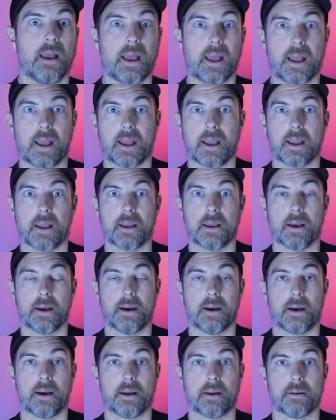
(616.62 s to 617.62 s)
a
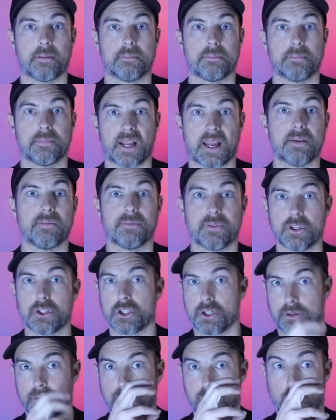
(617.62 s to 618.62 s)
uh, night
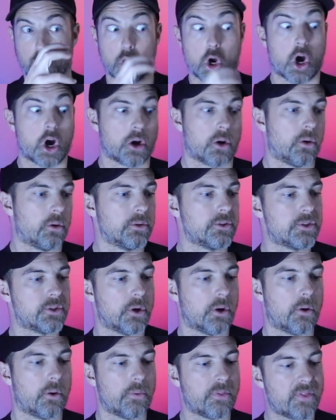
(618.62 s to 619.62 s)
vision goggle.
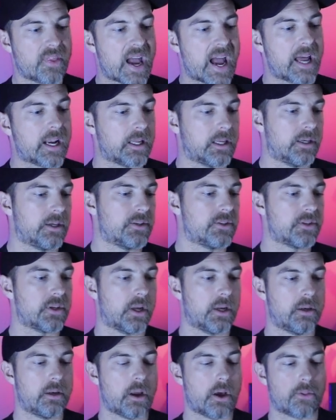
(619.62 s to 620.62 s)
So that is
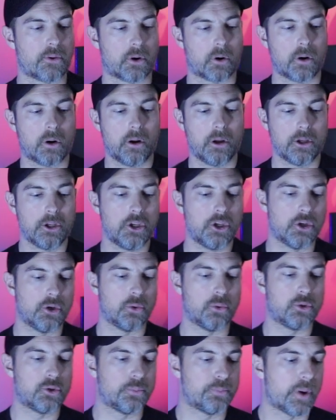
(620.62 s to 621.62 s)
another
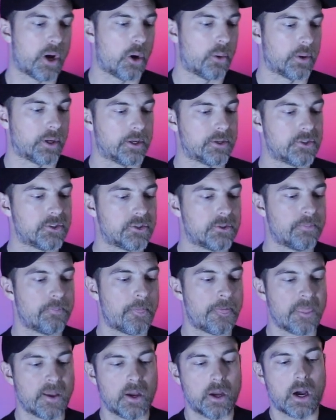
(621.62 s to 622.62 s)
huge bonus.
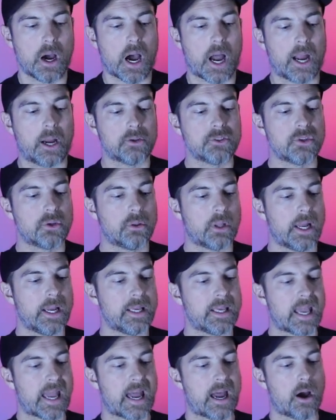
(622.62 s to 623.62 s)
I also
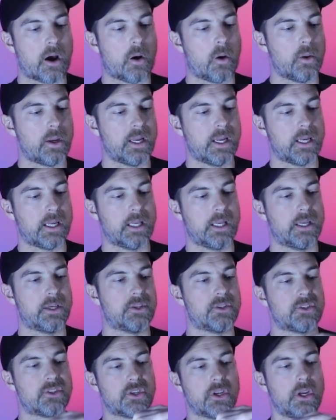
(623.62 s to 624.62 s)
like how it
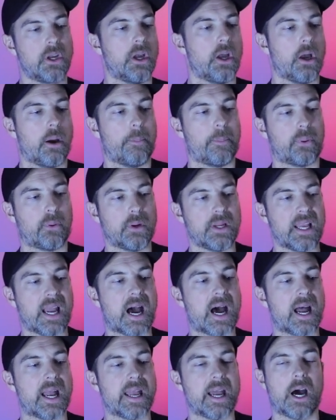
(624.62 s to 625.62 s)
is pretty
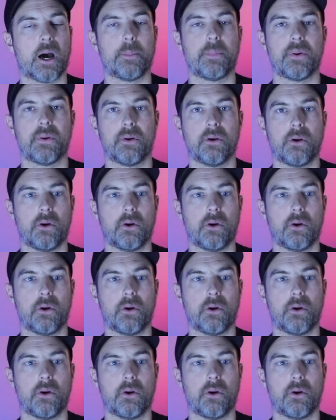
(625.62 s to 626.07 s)
high up